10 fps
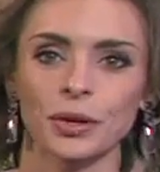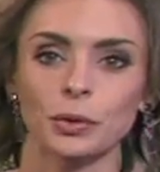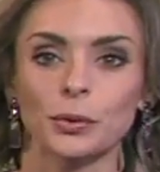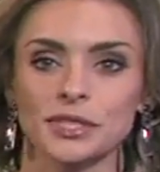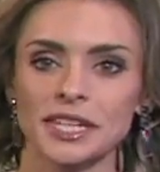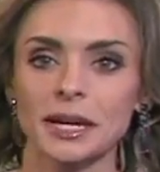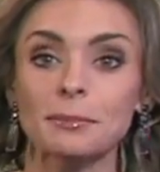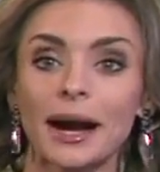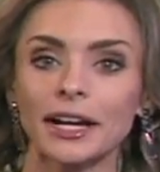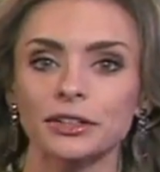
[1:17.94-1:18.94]
Well, we're seeing a
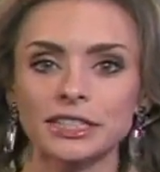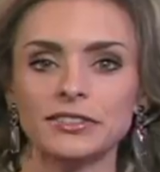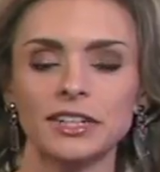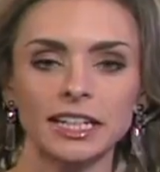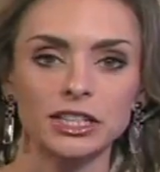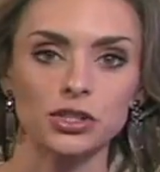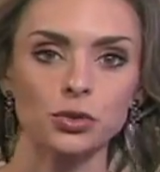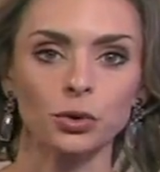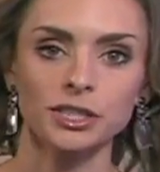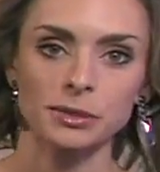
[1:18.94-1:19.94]
mild evening and
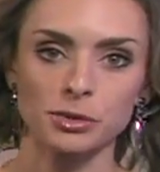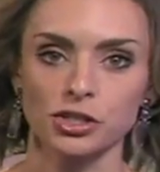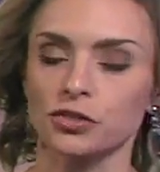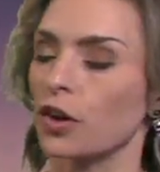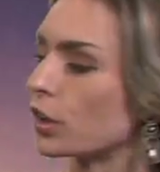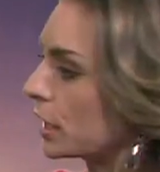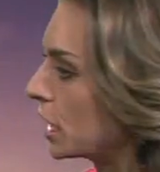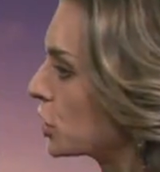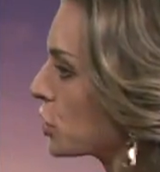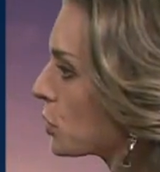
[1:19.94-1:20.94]
store temperatures falling
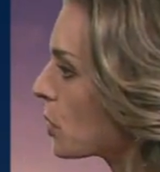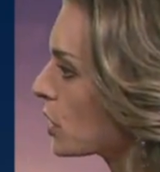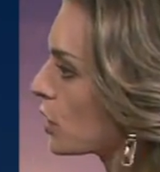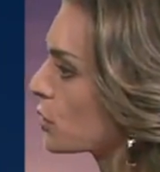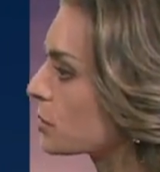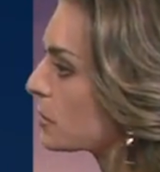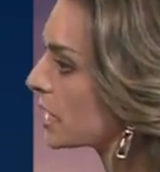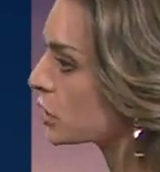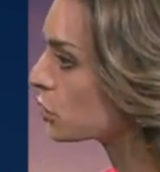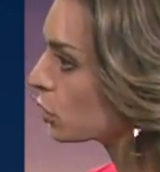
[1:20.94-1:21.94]
into those
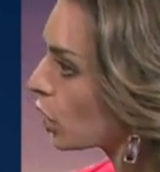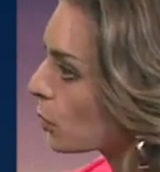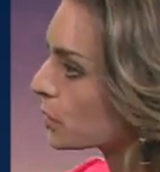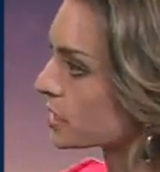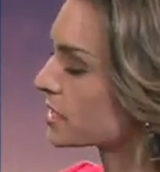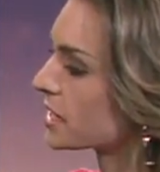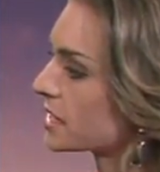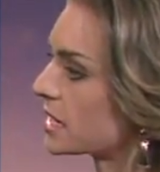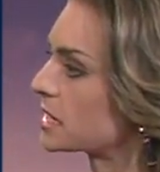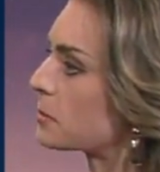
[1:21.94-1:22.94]
mid to lower
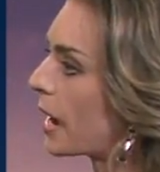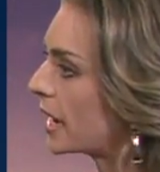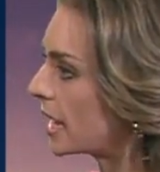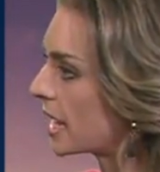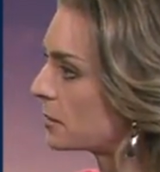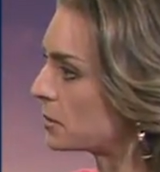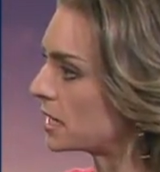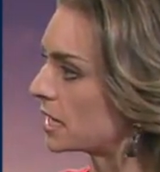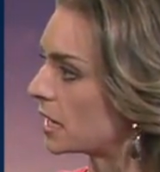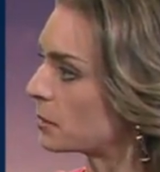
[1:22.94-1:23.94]
60s by 8
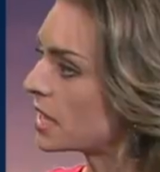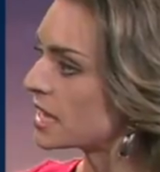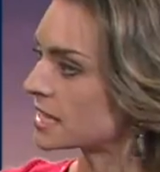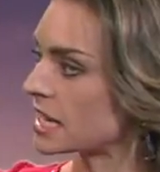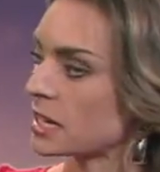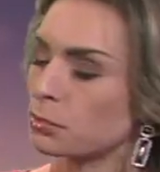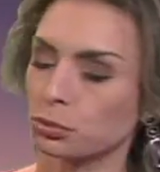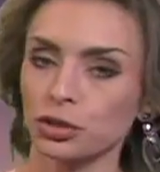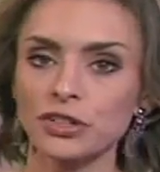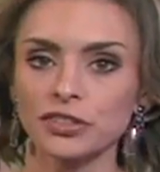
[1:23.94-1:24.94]
p.m. Seeing a
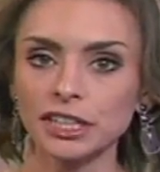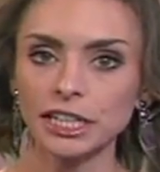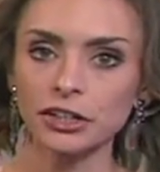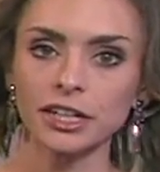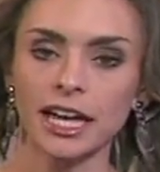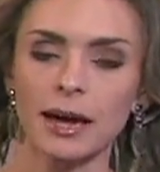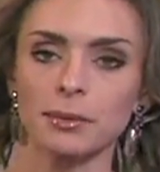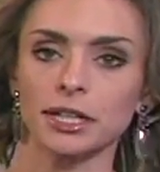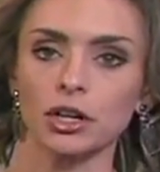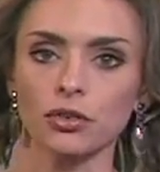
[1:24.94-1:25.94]
brief clearing
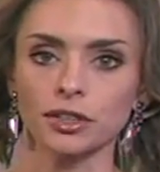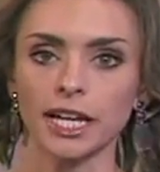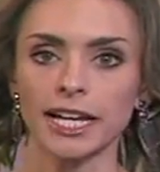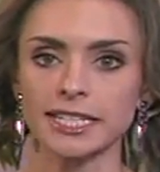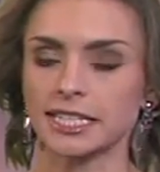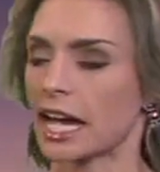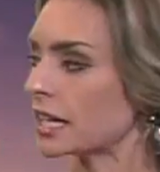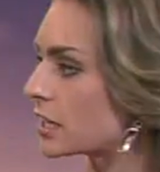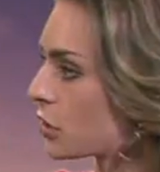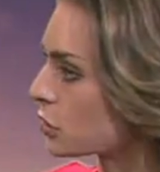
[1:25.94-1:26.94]
happening overnight
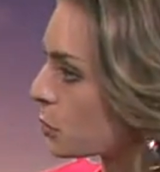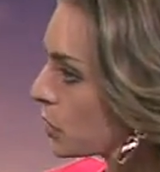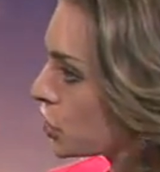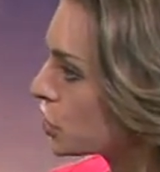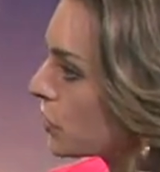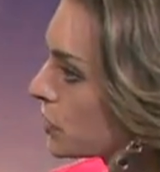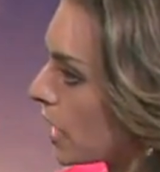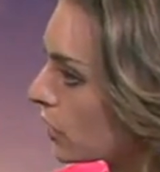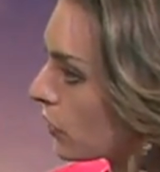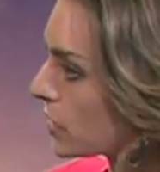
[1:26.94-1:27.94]
tonight as those winds shift
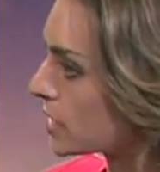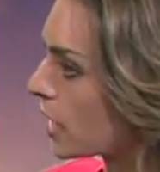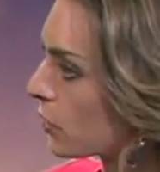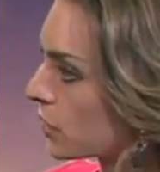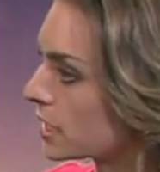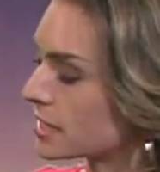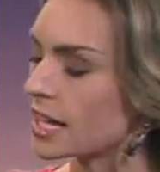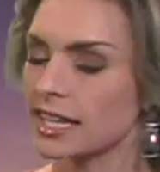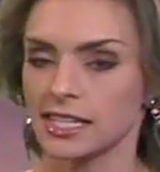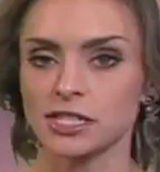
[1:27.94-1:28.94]
out of the southeast.
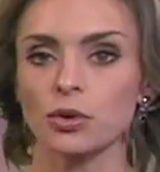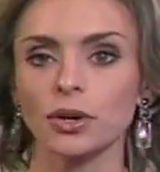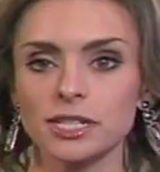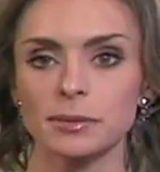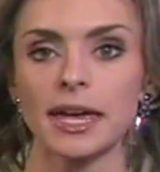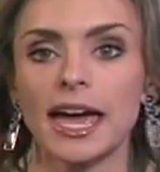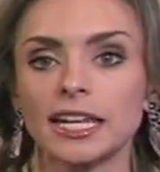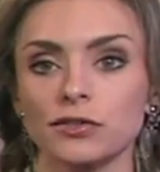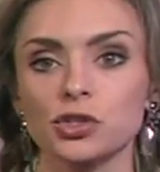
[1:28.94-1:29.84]
This is going to be ahead of